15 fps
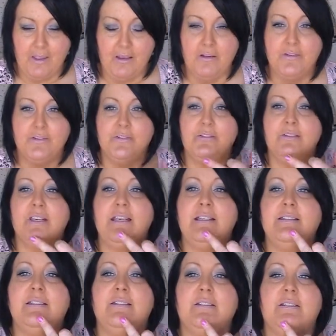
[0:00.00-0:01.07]
I
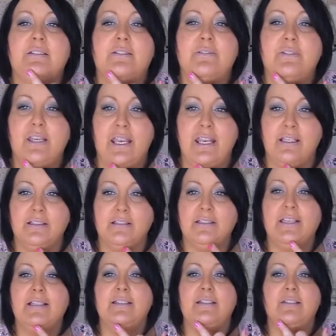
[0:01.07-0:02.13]
tend to sort of get
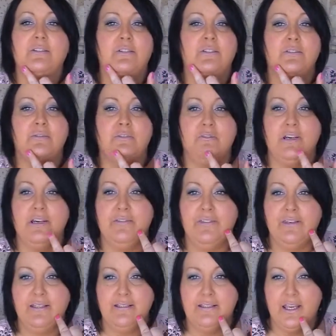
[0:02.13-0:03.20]
it sort of around
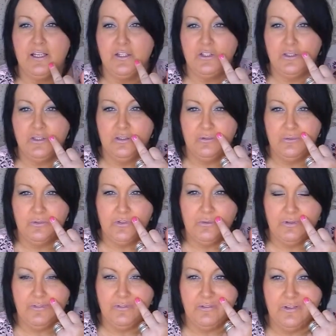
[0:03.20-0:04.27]
this section. I
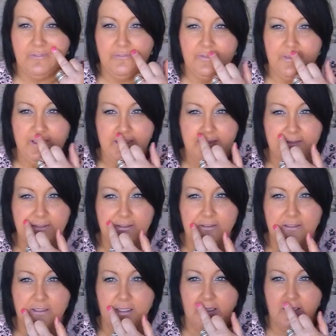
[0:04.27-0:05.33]
also have to have this
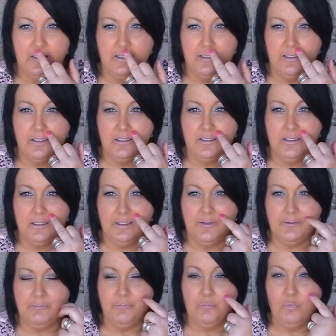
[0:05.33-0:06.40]

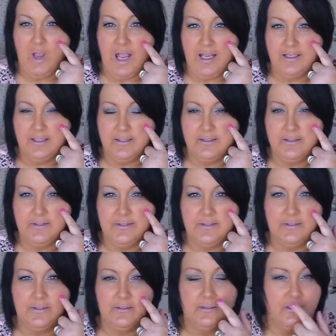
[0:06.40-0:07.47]

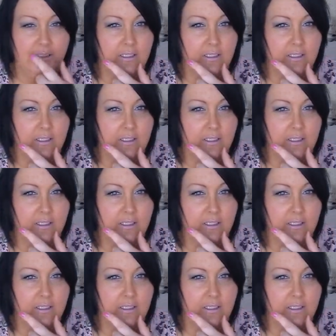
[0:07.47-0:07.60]
waxed,